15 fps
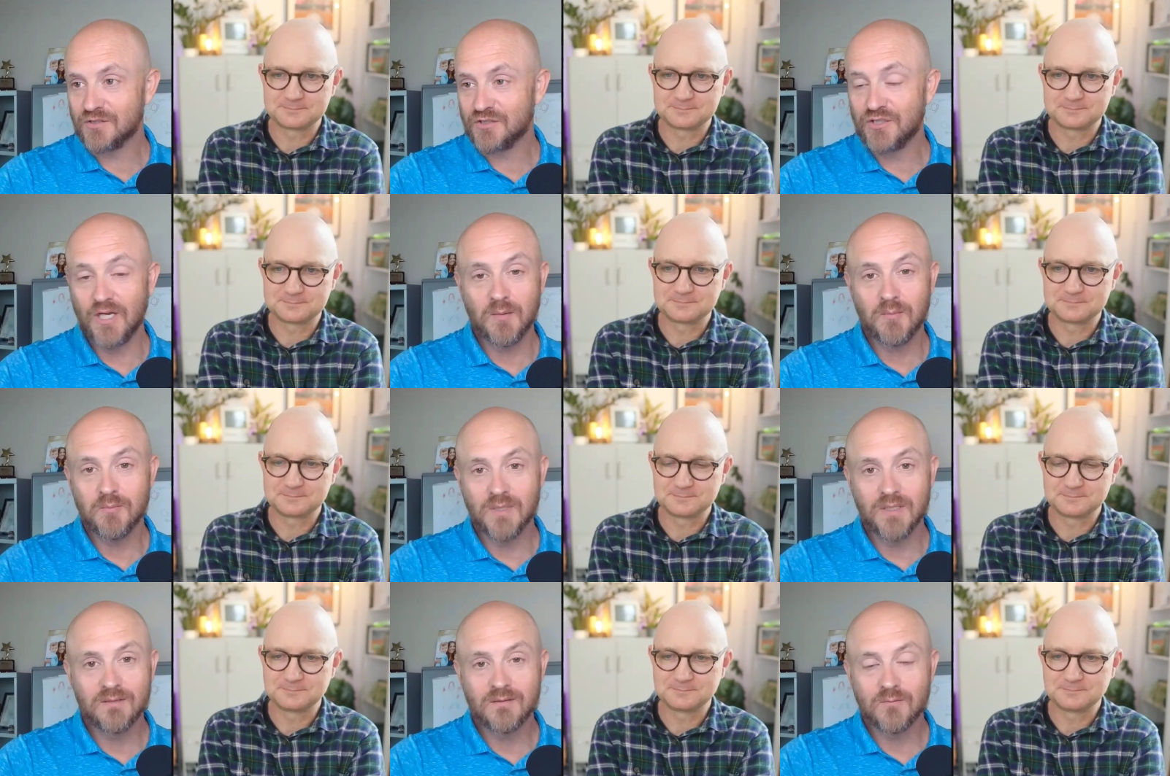Speaker 1: ship,
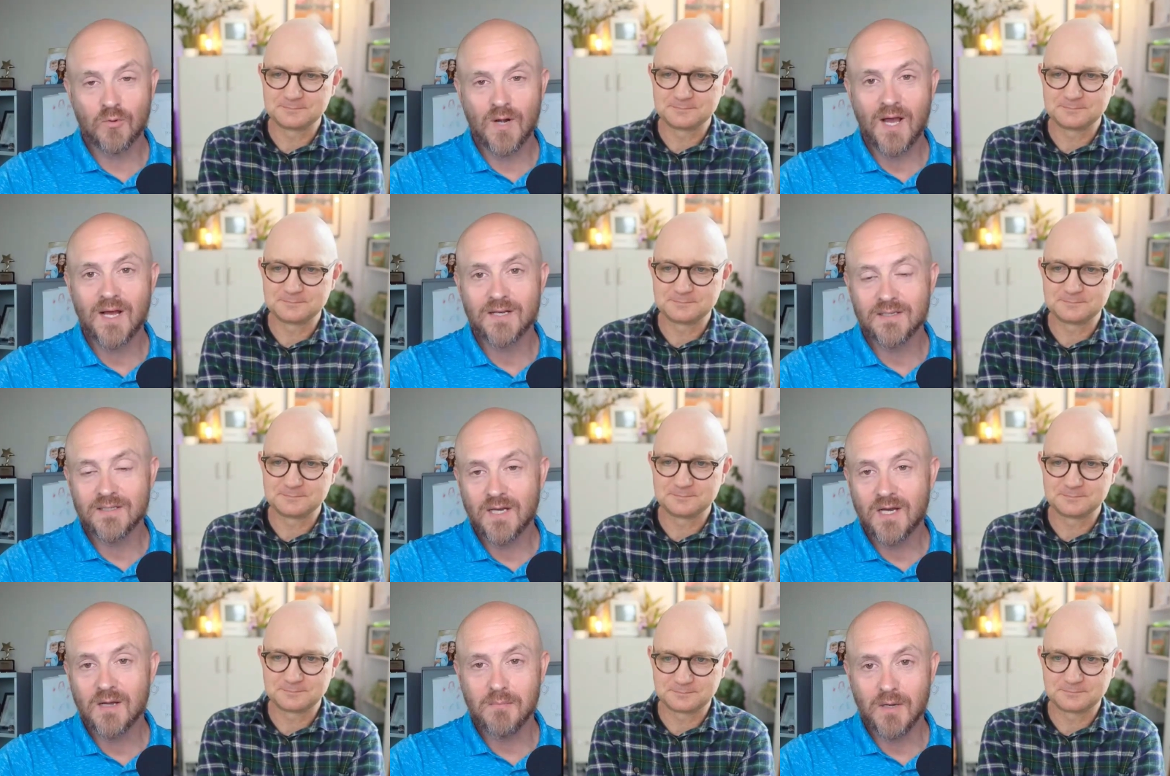but we're not
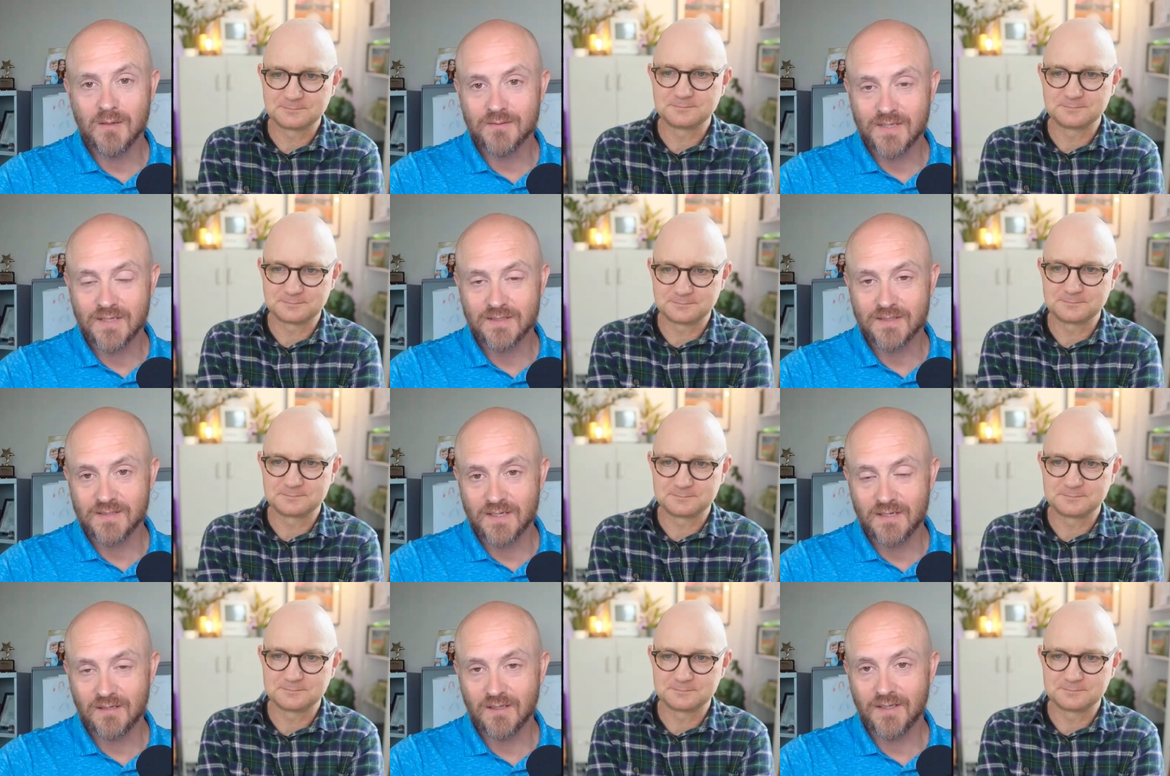tugboats
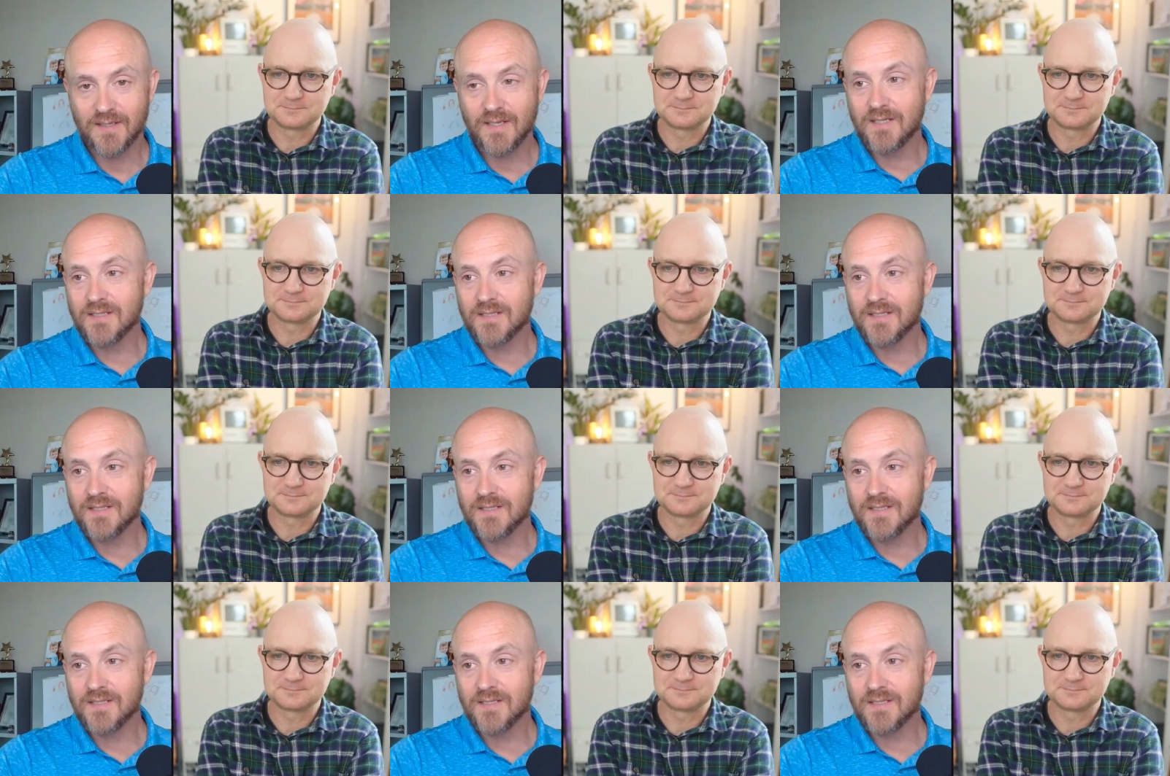necessarily.